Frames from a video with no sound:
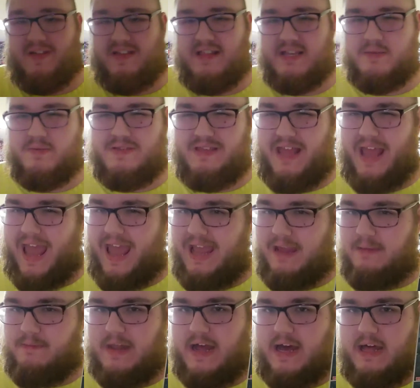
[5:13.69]
I think this was
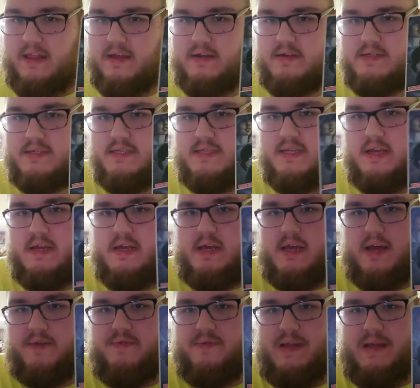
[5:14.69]
$8,
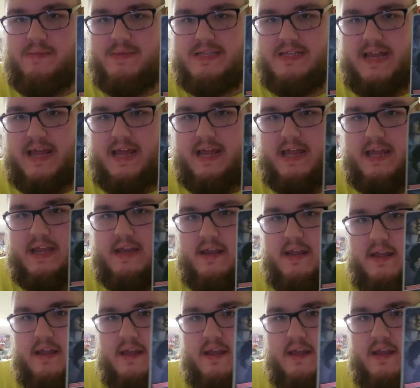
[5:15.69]
if I'm not mistaken.